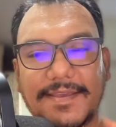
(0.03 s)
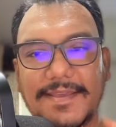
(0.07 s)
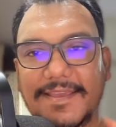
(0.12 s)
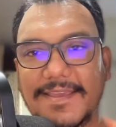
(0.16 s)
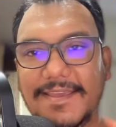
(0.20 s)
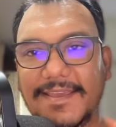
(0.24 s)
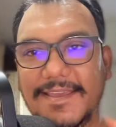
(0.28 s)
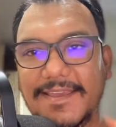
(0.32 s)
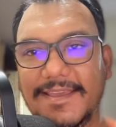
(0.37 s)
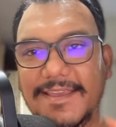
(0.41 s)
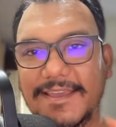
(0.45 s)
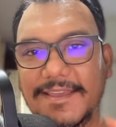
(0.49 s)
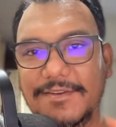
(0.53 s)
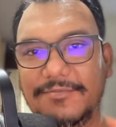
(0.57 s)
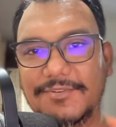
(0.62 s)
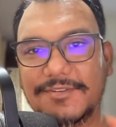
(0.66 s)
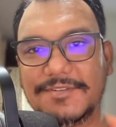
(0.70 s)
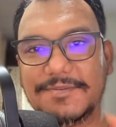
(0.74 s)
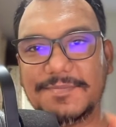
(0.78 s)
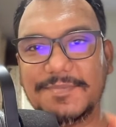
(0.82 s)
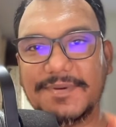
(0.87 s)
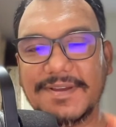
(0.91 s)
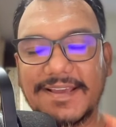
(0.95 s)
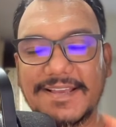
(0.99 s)
Hey,
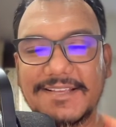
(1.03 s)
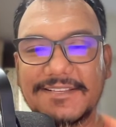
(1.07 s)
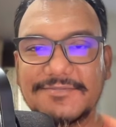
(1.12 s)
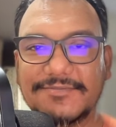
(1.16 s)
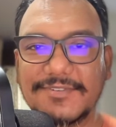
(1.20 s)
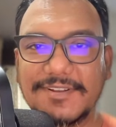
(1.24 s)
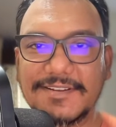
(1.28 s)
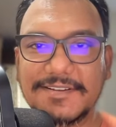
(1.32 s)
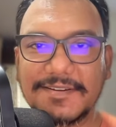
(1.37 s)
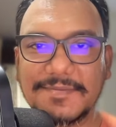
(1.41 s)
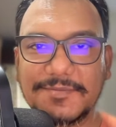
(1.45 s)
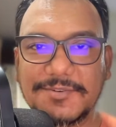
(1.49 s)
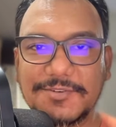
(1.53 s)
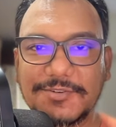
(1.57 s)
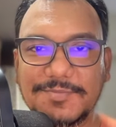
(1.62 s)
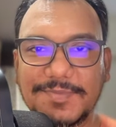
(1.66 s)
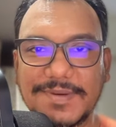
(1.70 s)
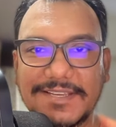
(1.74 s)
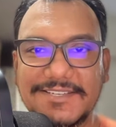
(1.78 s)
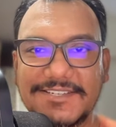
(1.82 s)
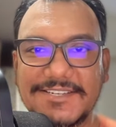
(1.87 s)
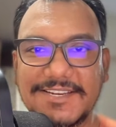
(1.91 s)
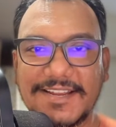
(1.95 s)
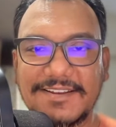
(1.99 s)
what's up guys? Welcome to
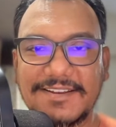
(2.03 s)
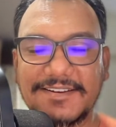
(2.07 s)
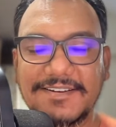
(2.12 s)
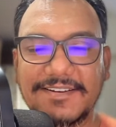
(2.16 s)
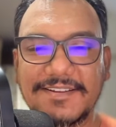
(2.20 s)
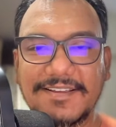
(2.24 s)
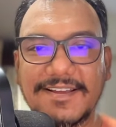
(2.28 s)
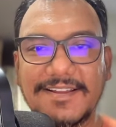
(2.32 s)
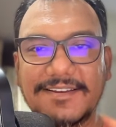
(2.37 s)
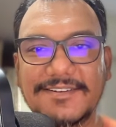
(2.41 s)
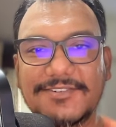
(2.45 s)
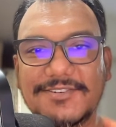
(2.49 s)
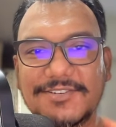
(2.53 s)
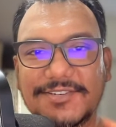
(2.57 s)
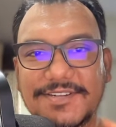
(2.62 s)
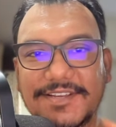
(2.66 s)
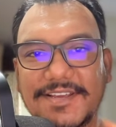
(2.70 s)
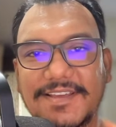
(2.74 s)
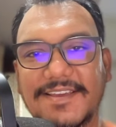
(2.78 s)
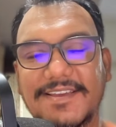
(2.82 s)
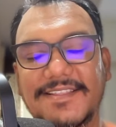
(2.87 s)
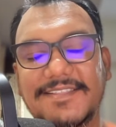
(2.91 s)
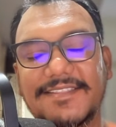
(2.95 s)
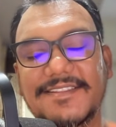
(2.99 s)
my channel, and
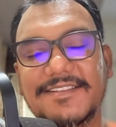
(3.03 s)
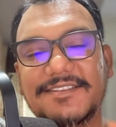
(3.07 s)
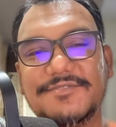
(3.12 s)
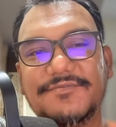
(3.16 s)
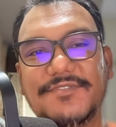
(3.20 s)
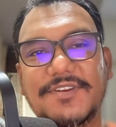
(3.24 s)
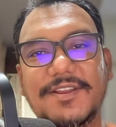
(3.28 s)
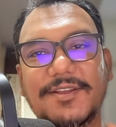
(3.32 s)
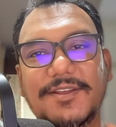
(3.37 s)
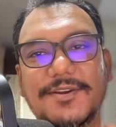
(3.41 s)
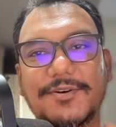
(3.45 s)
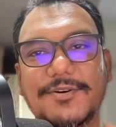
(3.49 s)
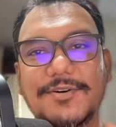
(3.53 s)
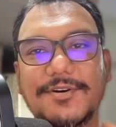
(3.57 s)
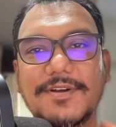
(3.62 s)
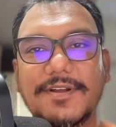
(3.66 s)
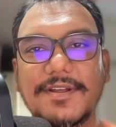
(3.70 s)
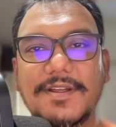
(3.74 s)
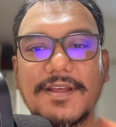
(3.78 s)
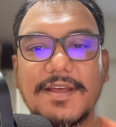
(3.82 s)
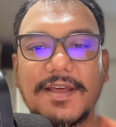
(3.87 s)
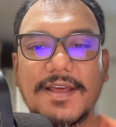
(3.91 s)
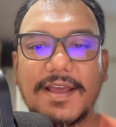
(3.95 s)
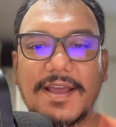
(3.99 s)
today in this video
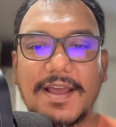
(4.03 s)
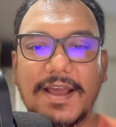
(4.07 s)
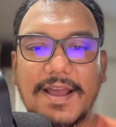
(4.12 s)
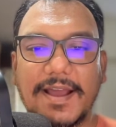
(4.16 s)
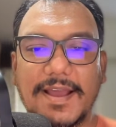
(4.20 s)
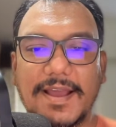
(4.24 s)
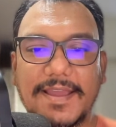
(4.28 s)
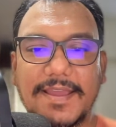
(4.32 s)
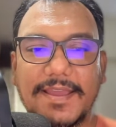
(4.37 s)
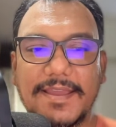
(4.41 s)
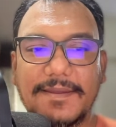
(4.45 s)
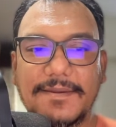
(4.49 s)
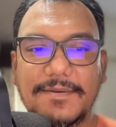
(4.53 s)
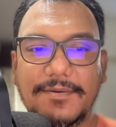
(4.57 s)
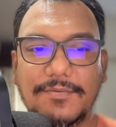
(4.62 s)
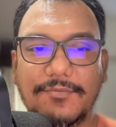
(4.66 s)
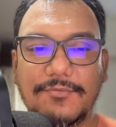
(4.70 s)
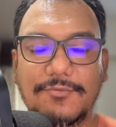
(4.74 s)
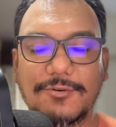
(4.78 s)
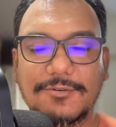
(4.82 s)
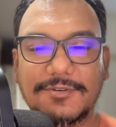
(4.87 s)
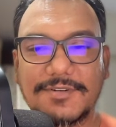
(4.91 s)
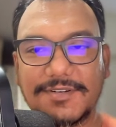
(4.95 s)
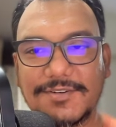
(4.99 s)
I
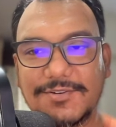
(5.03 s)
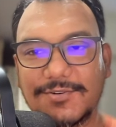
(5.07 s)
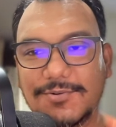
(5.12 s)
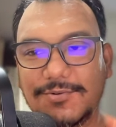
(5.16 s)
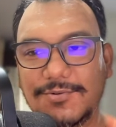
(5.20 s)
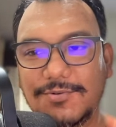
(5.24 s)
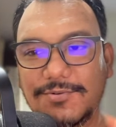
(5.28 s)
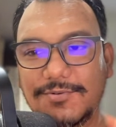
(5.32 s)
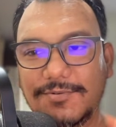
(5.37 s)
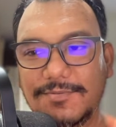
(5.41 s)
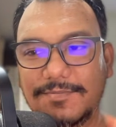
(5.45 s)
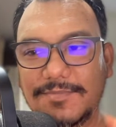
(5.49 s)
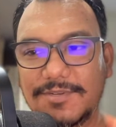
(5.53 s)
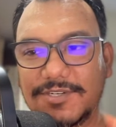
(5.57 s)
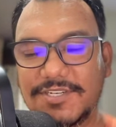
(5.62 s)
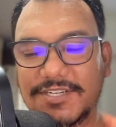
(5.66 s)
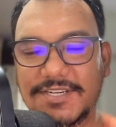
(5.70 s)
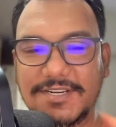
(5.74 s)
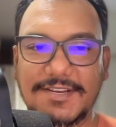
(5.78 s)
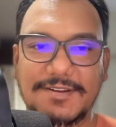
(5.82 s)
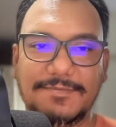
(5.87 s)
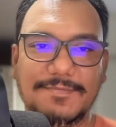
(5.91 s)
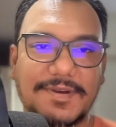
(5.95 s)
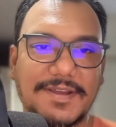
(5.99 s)
wanted to
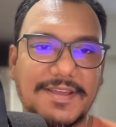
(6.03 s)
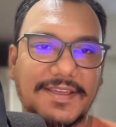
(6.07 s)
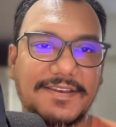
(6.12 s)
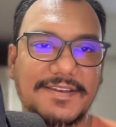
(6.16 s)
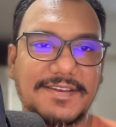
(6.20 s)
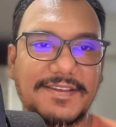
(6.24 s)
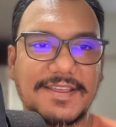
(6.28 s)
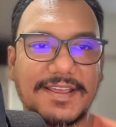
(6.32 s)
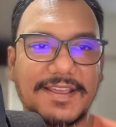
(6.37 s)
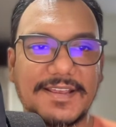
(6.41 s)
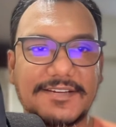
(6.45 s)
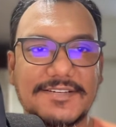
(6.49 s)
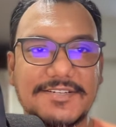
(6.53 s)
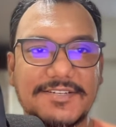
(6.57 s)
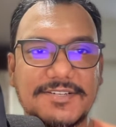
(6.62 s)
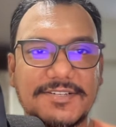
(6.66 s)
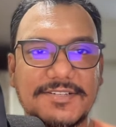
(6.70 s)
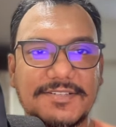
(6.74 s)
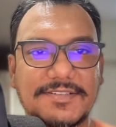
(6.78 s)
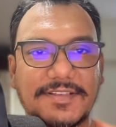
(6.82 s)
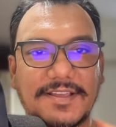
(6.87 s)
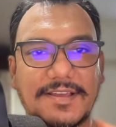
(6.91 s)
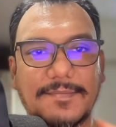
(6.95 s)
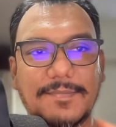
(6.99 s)
share my
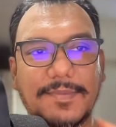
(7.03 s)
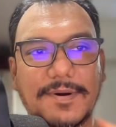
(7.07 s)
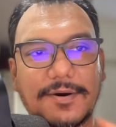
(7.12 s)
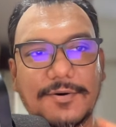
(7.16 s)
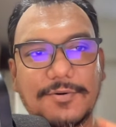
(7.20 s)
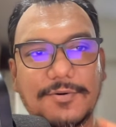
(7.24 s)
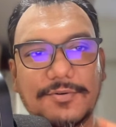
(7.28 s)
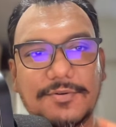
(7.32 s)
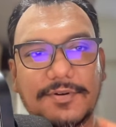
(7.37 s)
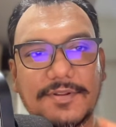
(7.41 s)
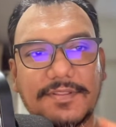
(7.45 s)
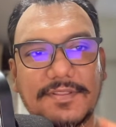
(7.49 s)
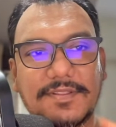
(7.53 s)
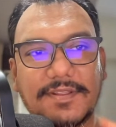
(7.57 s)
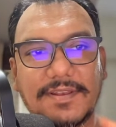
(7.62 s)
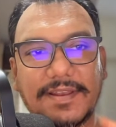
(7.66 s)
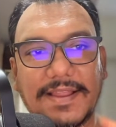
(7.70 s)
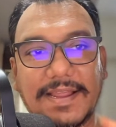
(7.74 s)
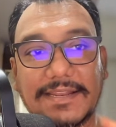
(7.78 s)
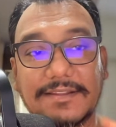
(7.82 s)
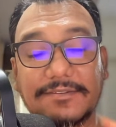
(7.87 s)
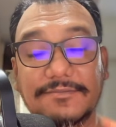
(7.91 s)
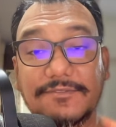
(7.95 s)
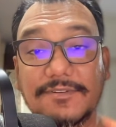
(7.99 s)
reactions about the
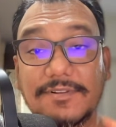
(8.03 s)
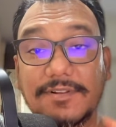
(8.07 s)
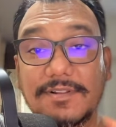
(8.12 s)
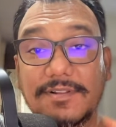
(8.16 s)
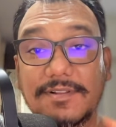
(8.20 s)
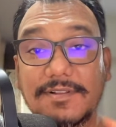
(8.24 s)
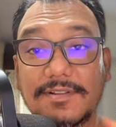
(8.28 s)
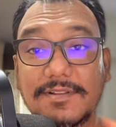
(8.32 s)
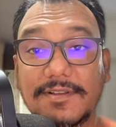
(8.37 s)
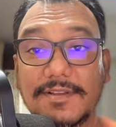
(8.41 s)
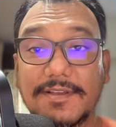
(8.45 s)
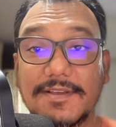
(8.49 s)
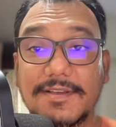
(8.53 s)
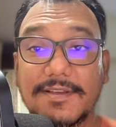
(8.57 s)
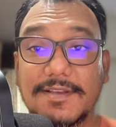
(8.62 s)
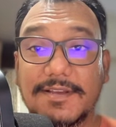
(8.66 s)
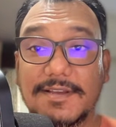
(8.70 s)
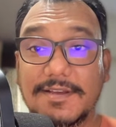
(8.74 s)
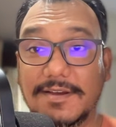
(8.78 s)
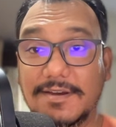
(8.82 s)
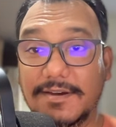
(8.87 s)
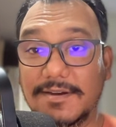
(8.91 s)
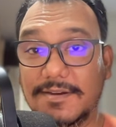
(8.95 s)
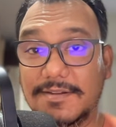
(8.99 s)
Laravel
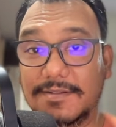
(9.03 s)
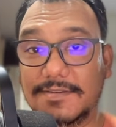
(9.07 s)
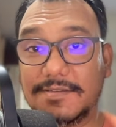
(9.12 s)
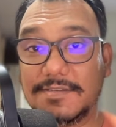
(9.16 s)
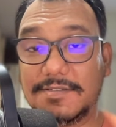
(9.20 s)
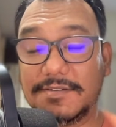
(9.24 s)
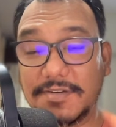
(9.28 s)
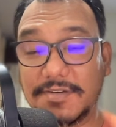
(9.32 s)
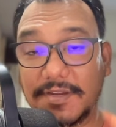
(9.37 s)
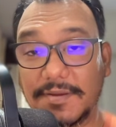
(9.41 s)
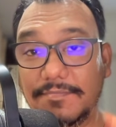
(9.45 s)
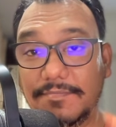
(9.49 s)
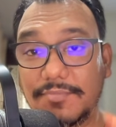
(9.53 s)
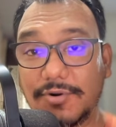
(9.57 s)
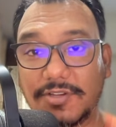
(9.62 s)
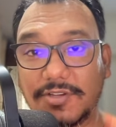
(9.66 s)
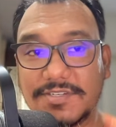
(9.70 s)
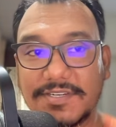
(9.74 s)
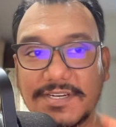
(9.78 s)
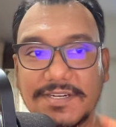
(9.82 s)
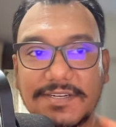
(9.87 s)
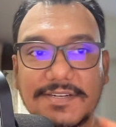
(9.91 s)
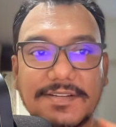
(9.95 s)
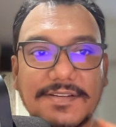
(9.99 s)
stream
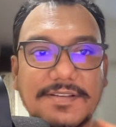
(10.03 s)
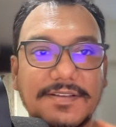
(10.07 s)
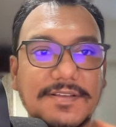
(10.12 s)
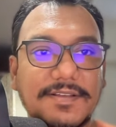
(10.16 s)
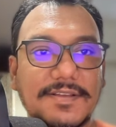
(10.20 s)
project.